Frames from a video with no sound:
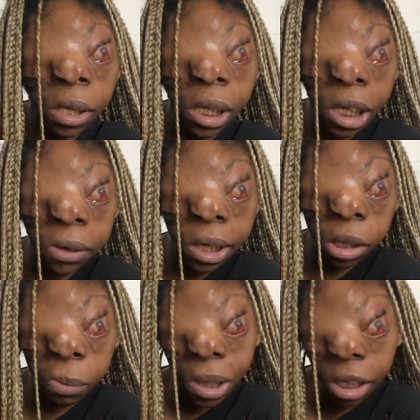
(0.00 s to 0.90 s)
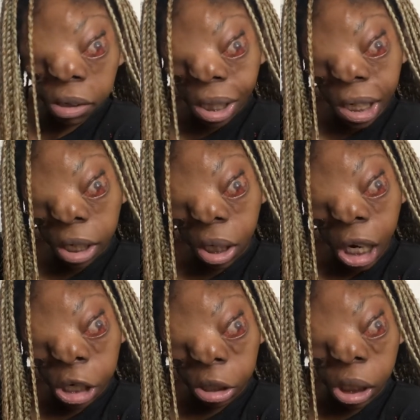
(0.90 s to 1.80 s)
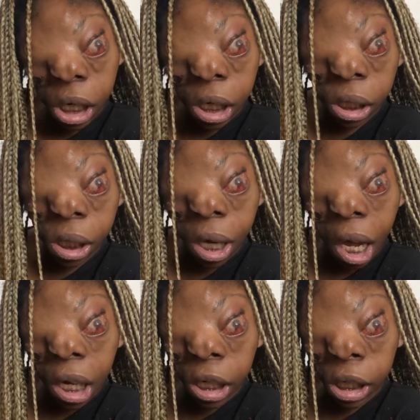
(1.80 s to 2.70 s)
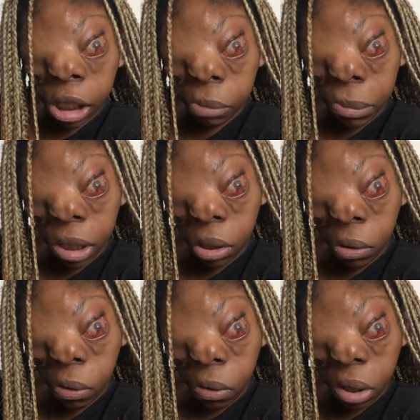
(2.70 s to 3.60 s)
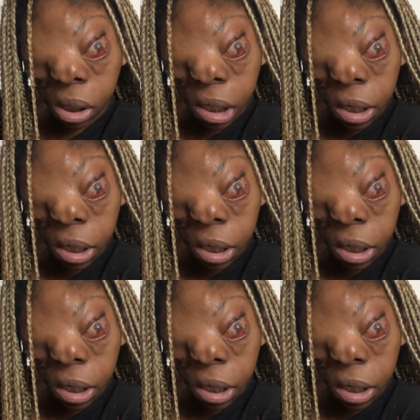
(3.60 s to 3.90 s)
Anyways, when I feel like it's time to change, I make sure